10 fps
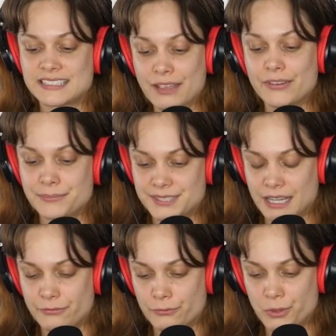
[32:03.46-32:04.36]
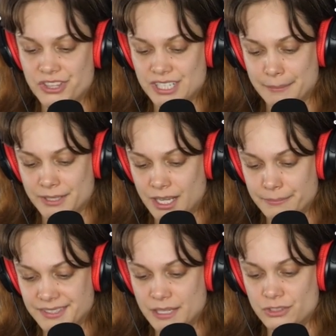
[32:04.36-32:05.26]
save himself when the time
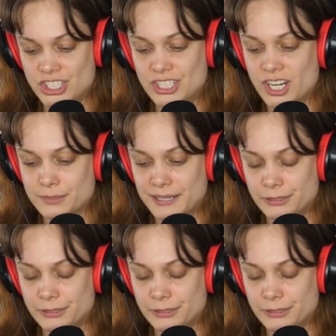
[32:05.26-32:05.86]
comes. And she talks